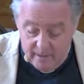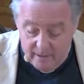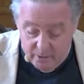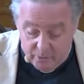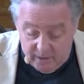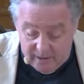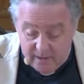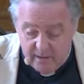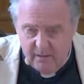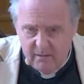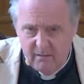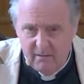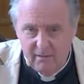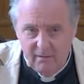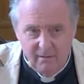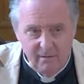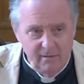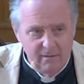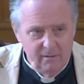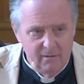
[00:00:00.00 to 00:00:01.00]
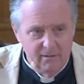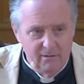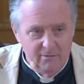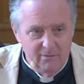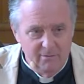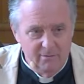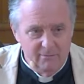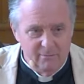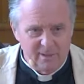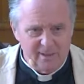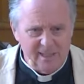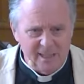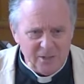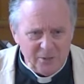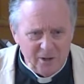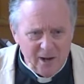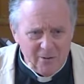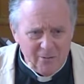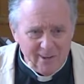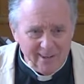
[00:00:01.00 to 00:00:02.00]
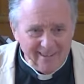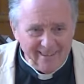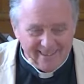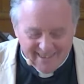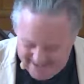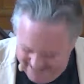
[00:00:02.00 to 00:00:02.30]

What century are we in?